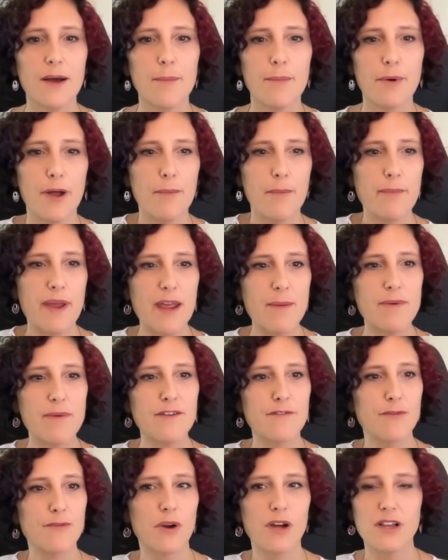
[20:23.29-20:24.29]
but maybe
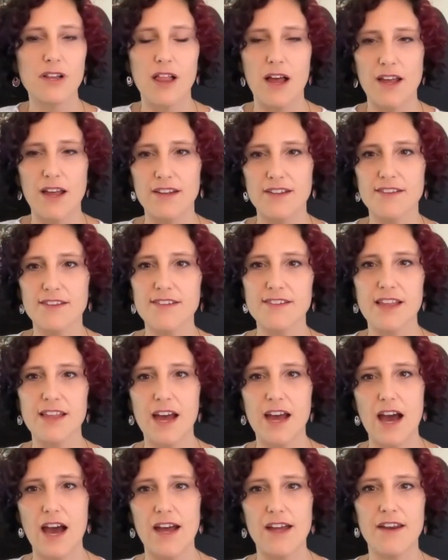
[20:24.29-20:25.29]
for clients
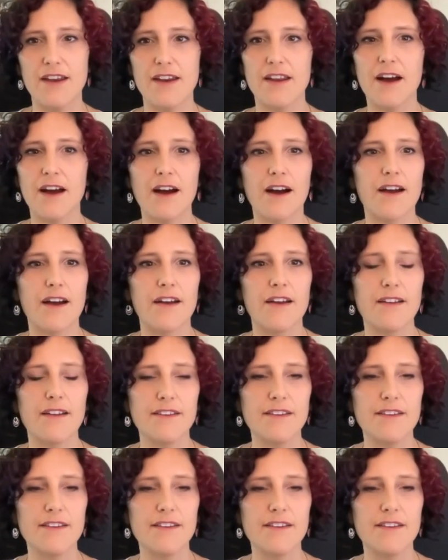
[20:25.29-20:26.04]
that uh,